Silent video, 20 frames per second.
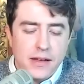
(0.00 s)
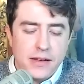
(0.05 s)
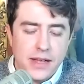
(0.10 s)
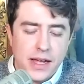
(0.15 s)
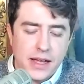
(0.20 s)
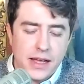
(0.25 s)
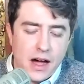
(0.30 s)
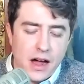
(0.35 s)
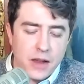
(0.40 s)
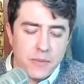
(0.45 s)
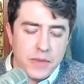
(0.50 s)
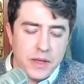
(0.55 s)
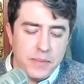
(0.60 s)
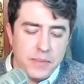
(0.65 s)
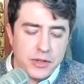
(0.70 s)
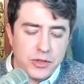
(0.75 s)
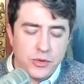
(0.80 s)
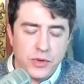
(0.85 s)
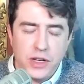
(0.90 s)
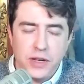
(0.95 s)
dichotomy
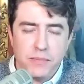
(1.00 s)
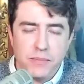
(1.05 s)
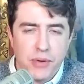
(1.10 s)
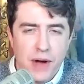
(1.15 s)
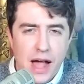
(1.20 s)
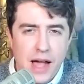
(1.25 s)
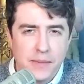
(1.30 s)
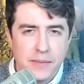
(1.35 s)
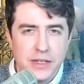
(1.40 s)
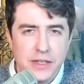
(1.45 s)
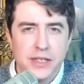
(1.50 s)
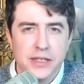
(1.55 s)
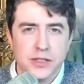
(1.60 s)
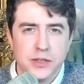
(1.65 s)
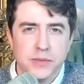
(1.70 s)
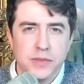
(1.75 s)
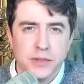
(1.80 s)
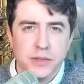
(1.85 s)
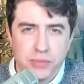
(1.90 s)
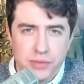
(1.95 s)
between
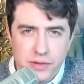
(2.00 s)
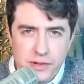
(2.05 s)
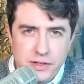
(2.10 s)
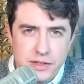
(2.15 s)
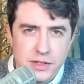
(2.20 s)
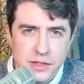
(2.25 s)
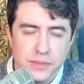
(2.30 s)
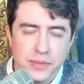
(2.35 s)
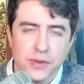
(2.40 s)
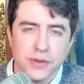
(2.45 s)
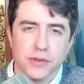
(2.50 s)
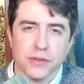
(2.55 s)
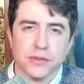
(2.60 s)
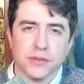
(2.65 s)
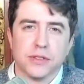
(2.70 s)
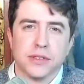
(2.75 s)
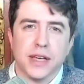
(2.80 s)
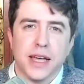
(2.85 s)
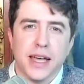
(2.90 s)
pragmatism and principles.